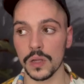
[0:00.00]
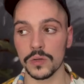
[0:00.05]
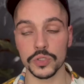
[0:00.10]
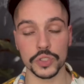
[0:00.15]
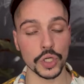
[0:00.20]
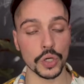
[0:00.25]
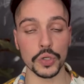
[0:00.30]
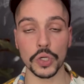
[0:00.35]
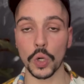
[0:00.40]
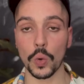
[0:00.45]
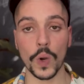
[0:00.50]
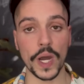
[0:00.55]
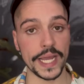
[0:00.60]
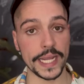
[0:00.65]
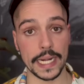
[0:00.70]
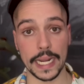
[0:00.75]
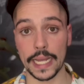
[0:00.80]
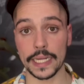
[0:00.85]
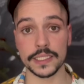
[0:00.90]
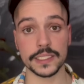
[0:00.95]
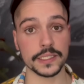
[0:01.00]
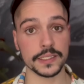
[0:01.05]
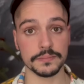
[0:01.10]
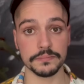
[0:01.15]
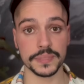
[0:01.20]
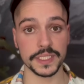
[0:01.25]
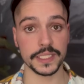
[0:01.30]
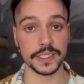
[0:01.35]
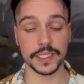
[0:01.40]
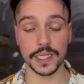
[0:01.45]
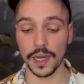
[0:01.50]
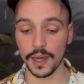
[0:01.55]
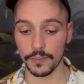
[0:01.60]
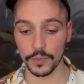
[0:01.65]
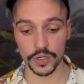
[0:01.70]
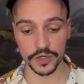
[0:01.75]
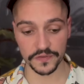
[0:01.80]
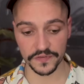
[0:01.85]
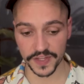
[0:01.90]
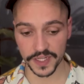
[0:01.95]
Don't know why it had to be cum
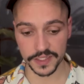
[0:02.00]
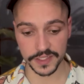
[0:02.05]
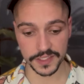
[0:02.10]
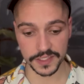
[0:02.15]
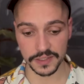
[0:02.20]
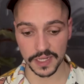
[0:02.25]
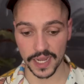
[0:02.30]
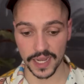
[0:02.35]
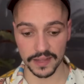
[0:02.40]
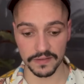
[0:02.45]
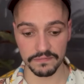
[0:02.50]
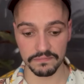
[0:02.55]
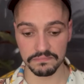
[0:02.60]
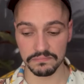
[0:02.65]
on her face. I